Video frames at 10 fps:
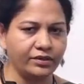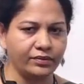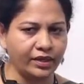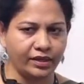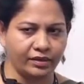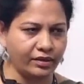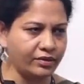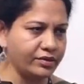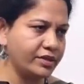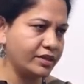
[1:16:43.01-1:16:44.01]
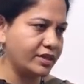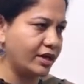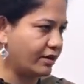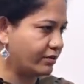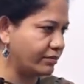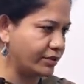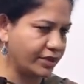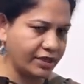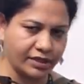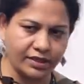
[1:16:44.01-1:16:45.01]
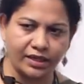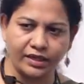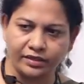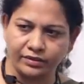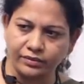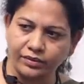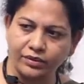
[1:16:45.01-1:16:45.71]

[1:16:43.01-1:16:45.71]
you can close this down, put it aside, you